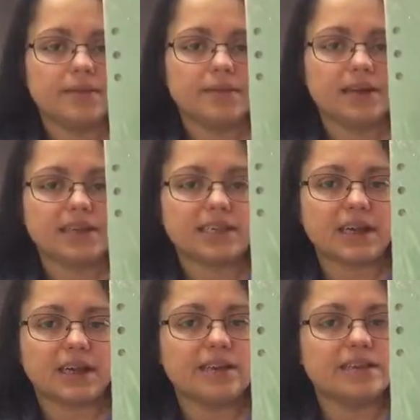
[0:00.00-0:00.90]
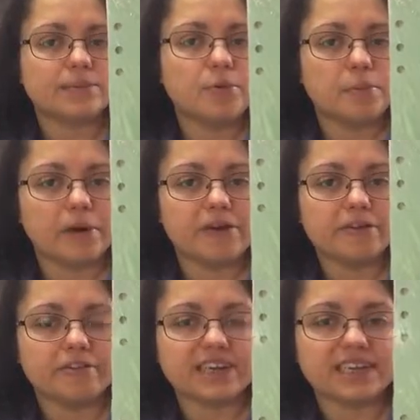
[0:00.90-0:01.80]
These say small
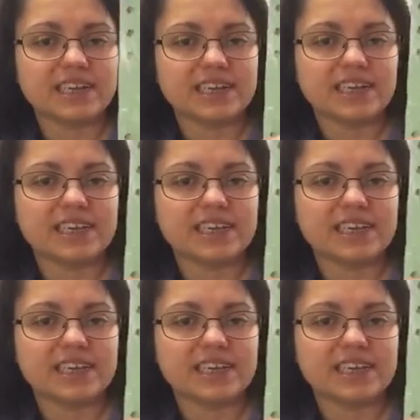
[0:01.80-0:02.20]
progress is